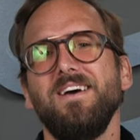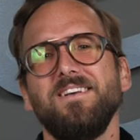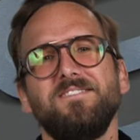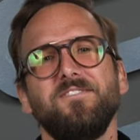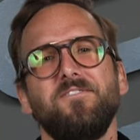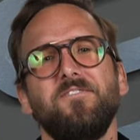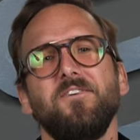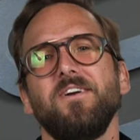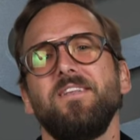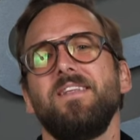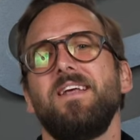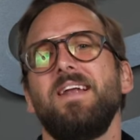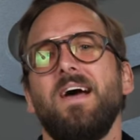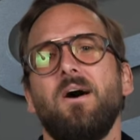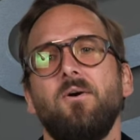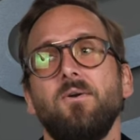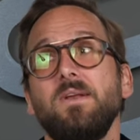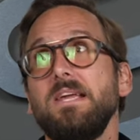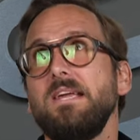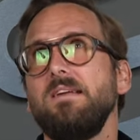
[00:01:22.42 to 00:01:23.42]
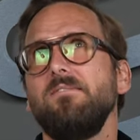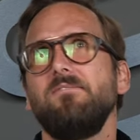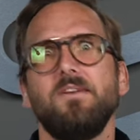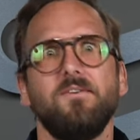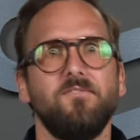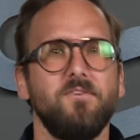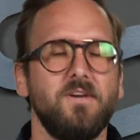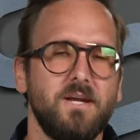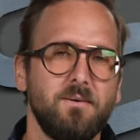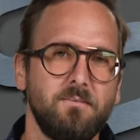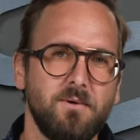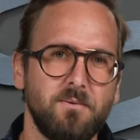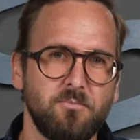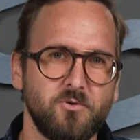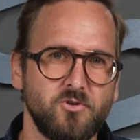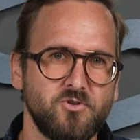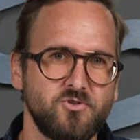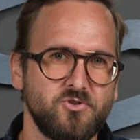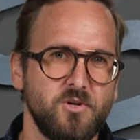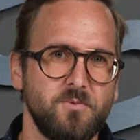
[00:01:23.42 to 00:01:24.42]
to figure that out. Even if you get them in
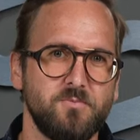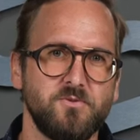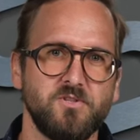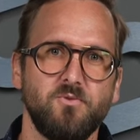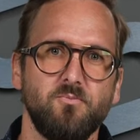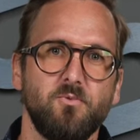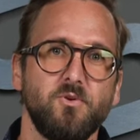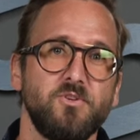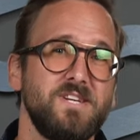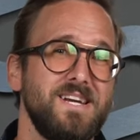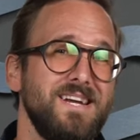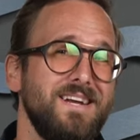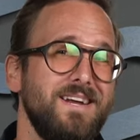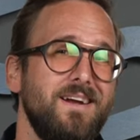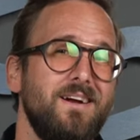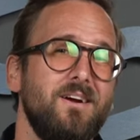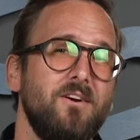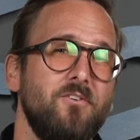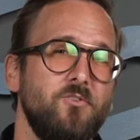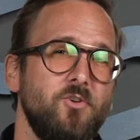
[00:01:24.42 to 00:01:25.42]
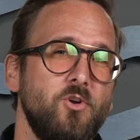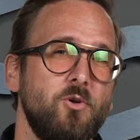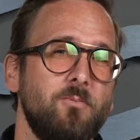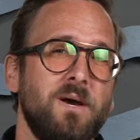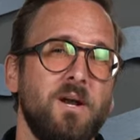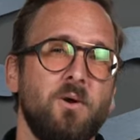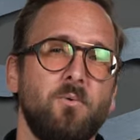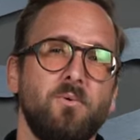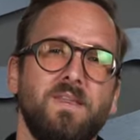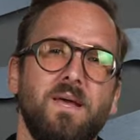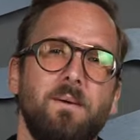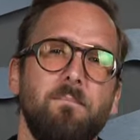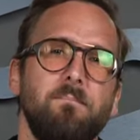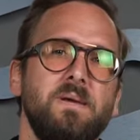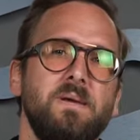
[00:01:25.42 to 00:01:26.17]
prescription, we'll take care of you no matter what that